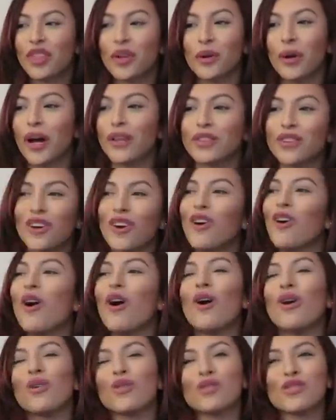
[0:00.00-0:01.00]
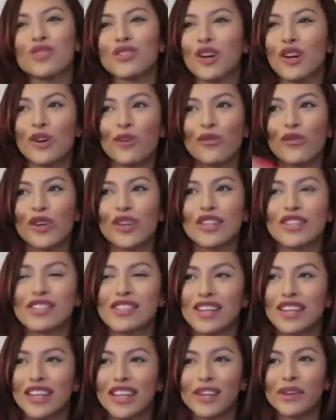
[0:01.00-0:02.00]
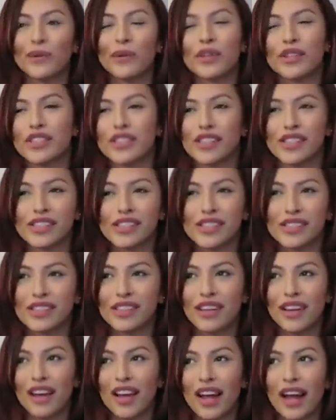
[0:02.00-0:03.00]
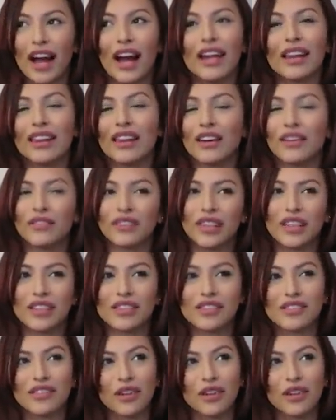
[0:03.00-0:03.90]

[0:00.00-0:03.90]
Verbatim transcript: throughout the whole service, and it was just I loved it.